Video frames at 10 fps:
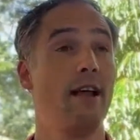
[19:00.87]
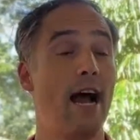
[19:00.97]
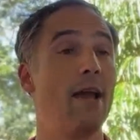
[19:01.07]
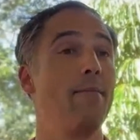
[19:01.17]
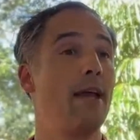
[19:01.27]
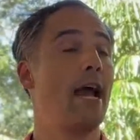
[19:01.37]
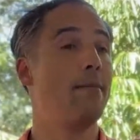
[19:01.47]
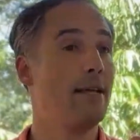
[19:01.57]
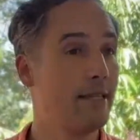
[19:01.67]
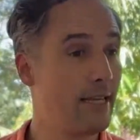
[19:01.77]
I
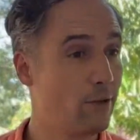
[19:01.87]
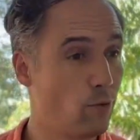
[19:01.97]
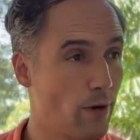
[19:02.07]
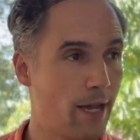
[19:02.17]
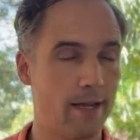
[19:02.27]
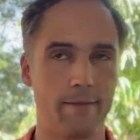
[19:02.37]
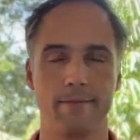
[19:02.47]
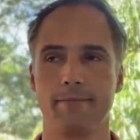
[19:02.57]
behave in this way.